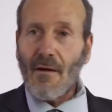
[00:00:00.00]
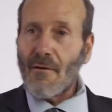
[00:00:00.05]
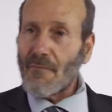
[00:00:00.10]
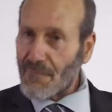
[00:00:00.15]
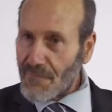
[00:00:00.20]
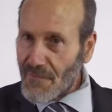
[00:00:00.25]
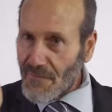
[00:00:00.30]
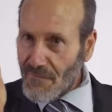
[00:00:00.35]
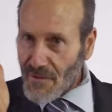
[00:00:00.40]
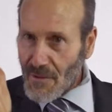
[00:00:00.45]

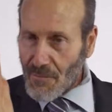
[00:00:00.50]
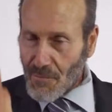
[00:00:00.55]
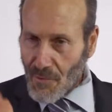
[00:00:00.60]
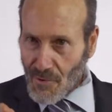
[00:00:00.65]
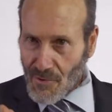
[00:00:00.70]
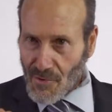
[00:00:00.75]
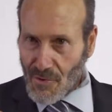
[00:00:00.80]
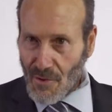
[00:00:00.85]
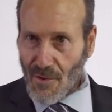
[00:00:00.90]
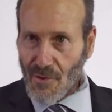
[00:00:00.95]

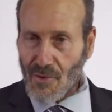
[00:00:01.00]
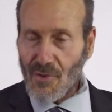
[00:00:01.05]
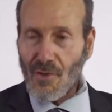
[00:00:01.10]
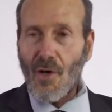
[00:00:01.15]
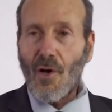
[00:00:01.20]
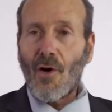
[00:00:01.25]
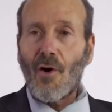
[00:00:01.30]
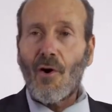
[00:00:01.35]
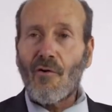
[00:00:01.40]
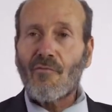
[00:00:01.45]
50%
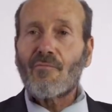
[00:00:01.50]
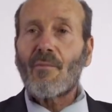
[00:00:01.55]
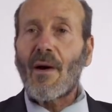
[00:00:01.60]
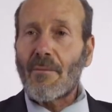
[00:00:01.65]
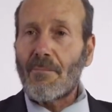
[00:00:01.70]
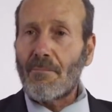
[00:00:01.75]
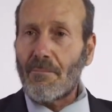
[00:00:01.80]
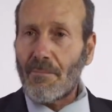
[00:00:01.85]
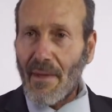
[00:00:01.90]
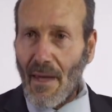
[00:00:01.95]
of my
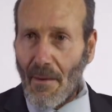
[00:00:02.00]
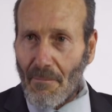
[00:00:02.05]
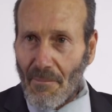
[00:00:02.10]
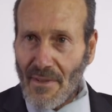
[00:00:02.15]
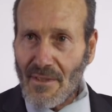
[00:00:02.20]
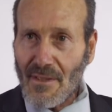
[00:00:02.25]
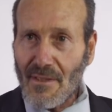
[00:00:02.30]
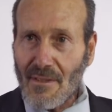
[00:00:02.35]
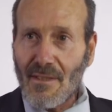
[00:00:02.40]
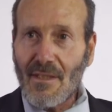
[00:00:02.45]

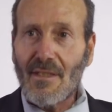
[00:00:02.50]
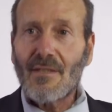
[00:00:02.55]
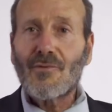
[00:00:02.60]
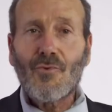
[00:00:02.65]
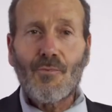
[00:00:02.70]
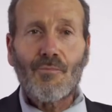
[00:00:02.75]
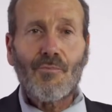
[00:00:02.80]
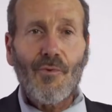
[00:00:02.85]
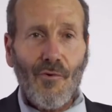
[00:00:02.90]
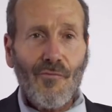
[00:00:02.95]
capacity to
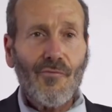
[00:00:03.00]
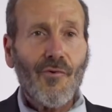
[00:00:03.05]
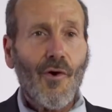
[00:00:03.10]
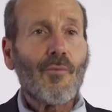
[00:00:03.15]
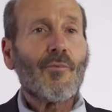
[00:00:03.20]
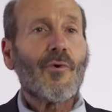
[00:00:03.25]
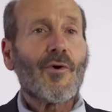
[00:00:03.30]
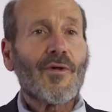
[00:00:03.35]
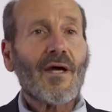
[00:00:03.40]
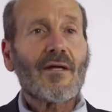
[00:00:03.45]

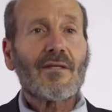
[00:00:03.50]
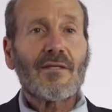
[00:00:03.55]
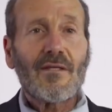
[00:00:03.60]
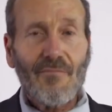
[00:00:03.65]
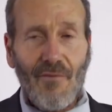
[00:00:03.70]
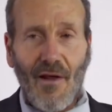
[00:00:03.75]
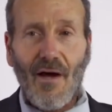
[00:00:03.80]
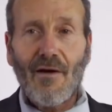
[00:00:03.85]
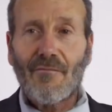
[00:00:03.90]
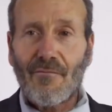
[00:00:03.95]
perform an active
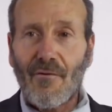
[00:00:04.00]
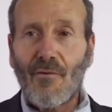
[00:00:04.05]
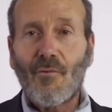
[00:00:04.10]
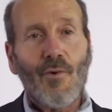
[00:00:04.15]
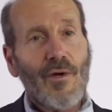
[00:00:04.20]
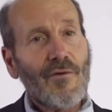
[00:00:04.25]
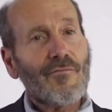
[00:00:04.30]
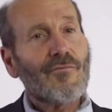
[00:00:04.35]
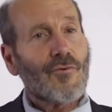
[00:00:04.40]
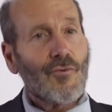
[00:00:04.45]
life
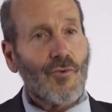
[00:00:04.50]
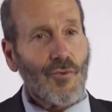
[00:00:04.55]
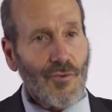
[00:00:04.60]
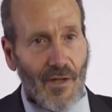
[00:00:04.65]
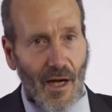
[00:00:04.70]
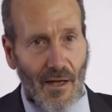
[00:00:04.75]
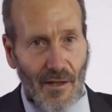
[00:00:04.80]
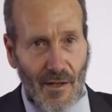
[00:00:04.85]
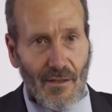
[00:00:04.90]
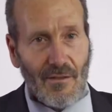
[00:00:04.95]
with good
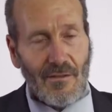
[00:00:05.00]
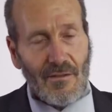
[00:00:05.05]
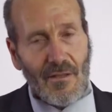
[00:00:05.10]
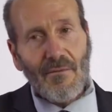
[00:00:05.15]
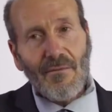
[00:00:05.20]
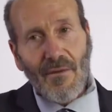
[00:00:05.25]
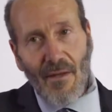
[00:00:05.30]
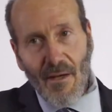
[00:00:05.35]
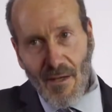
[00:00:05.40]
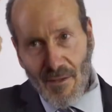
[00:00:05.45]
diet
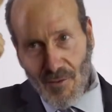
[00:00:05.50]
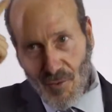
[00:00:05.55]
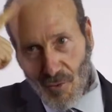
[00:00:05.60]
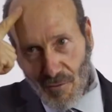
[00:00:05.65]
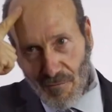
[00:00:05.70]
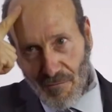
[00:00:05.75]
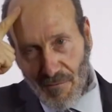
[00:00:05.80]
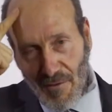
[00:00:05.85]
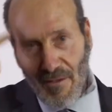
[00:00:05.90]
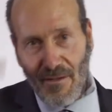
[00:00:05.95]
and
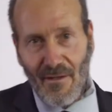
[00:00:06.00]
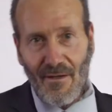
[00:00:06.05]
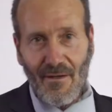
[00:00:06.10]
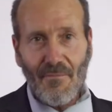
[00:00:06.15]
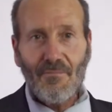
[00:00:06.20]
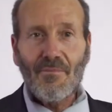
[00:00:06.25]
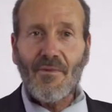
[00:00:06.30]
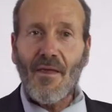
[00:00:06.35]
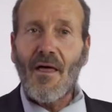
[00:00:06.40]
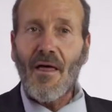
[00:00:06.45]
good thinking.
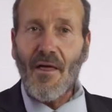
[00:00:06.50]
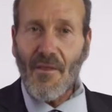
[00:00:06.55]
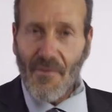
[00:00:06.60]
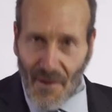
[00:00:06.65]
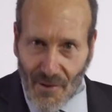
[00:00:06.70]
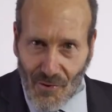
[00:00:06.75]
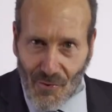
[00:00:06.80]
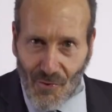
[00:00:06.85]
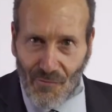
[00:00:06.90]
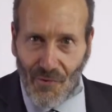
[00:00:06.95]

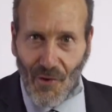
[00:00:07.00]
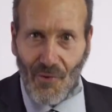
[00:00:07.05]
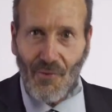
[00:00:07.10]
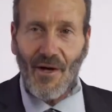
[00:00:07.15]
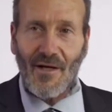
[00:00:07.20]
Thank you for your